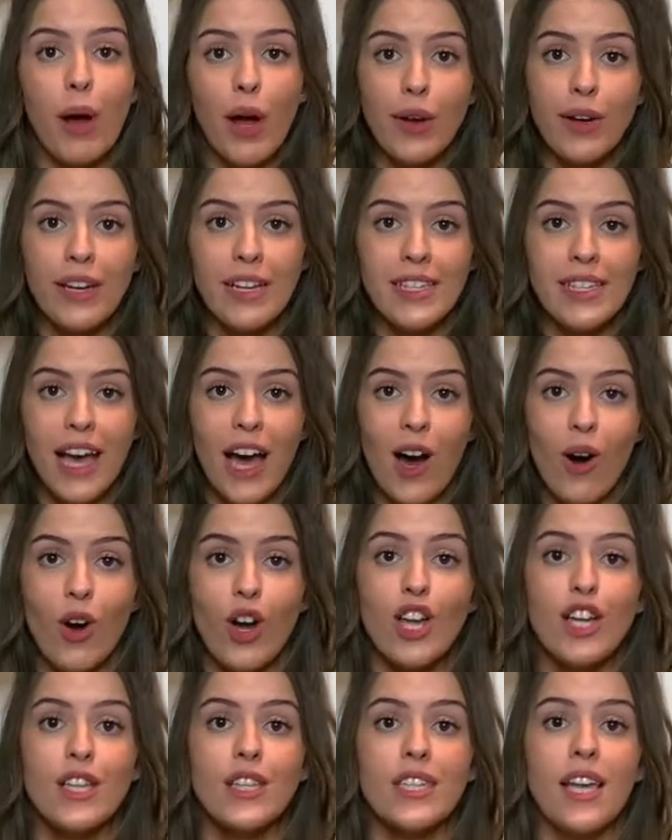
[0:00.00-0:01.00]
ponytail
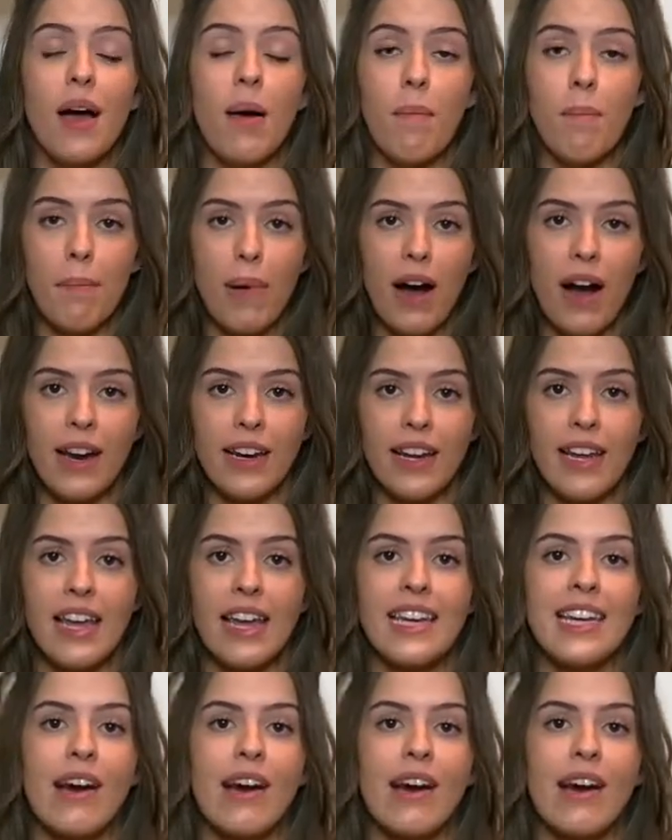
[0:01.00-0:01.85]
to a bun.